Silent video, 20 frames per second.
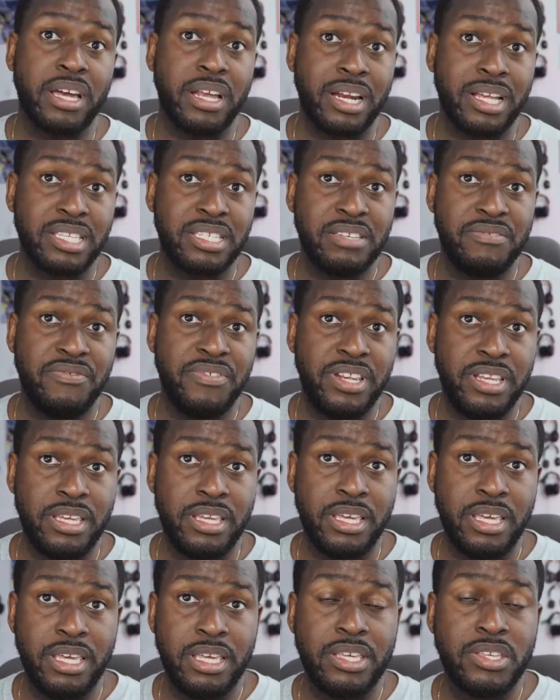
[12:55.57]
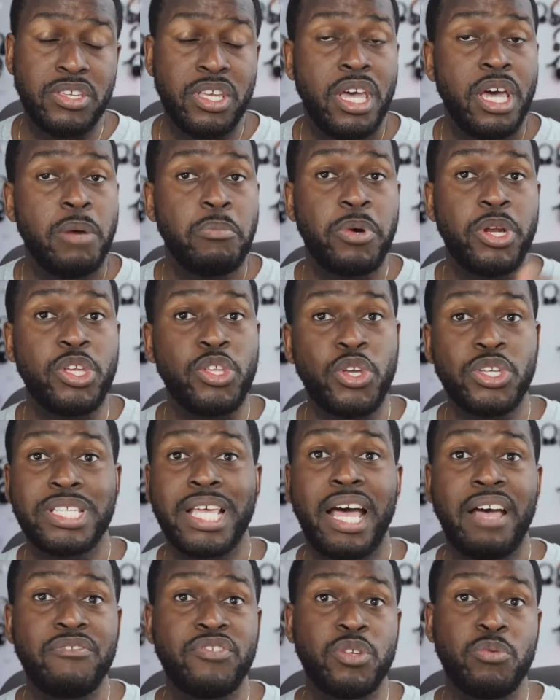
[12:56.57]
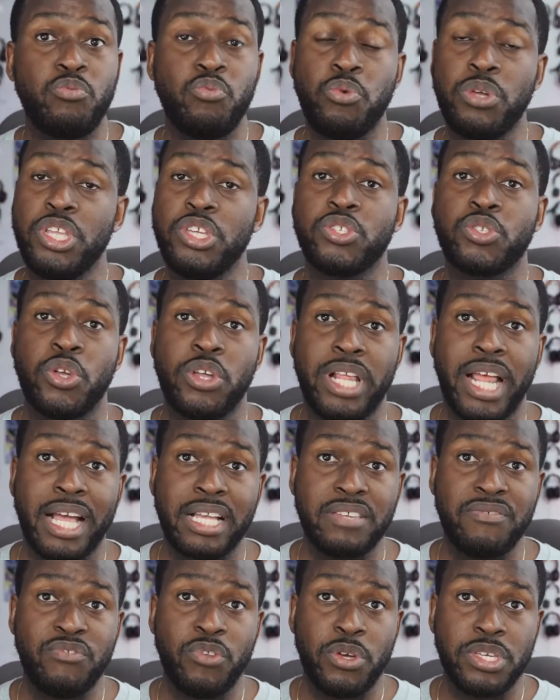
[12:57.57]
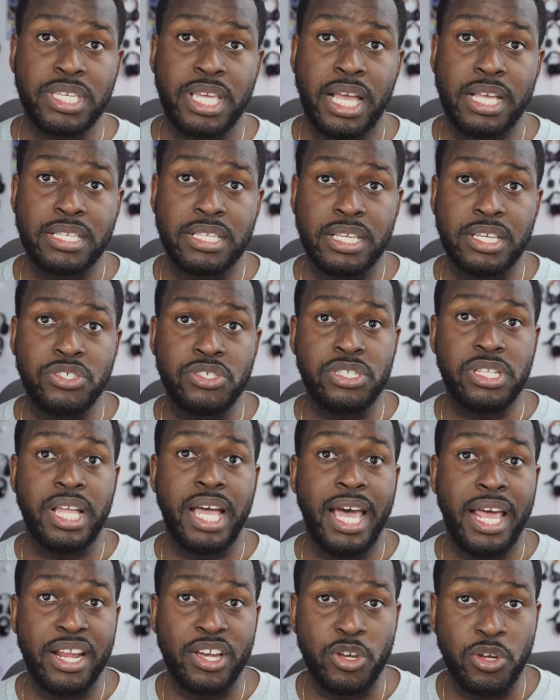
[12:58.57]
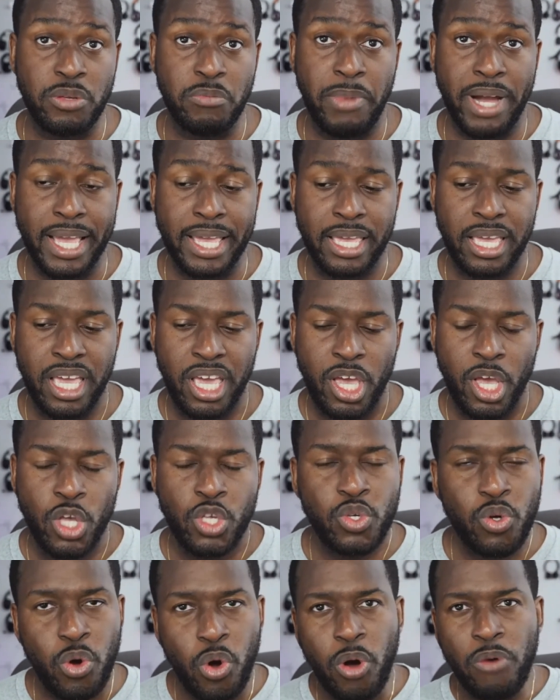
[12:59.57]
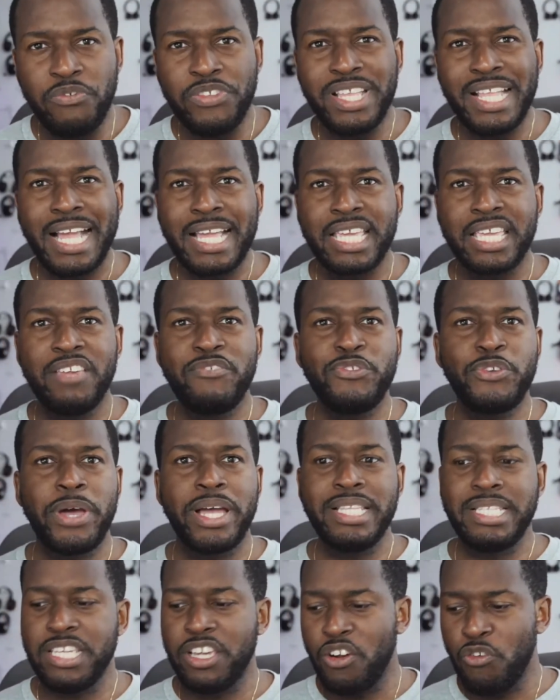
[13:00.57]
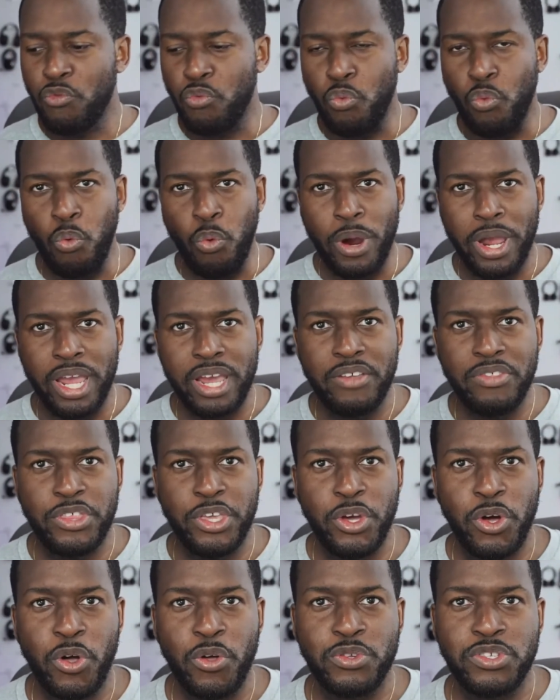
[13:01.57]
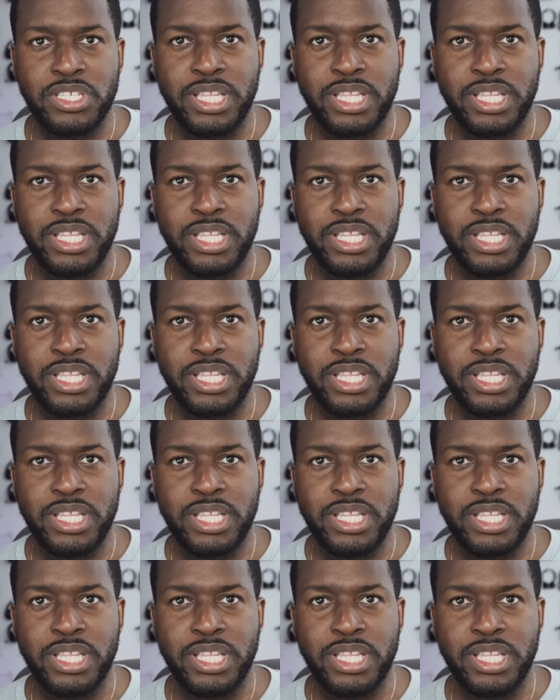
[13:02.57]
connectivity is, but it does have some really solid active noise cancellation and a good mic. So hopefully that gives you an idea of where they all